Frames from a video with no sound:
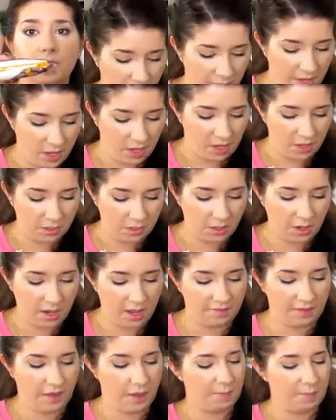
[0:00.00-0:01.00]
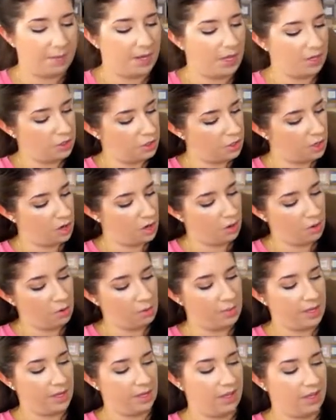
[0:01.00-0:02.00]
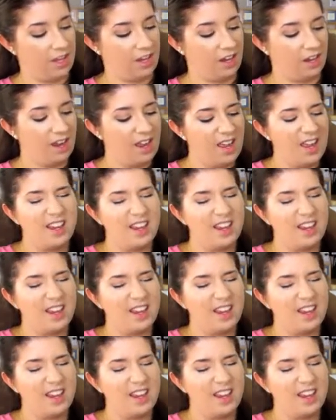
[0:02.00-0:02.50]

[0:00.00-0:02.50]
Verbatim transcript: We also have a bunch of oatmeal here.